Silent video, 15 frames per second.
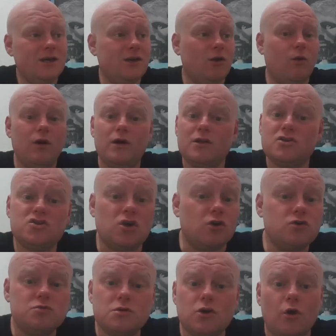All the
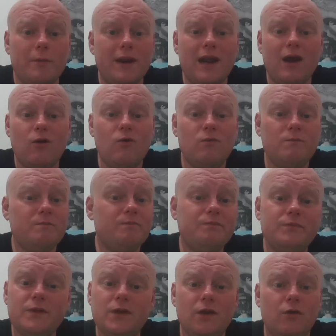songs were coming out.
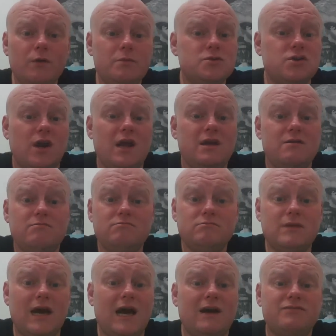It was great.
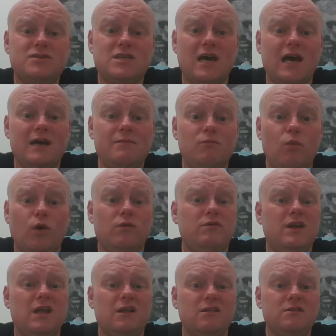Half-time,
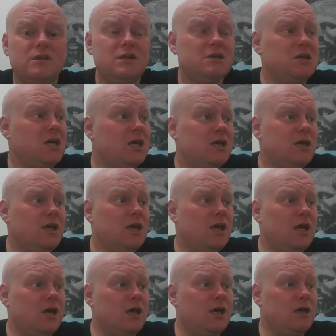
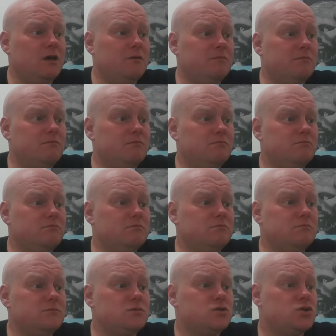1-0.
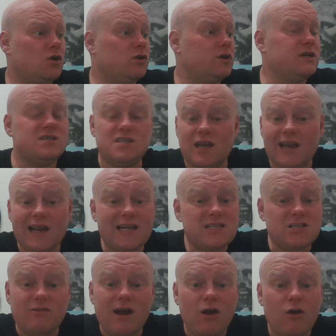Talking to the
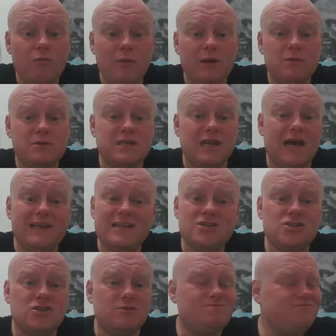lads around me, I was like,
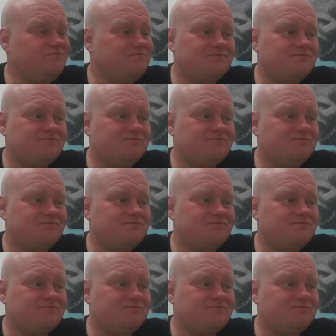listen,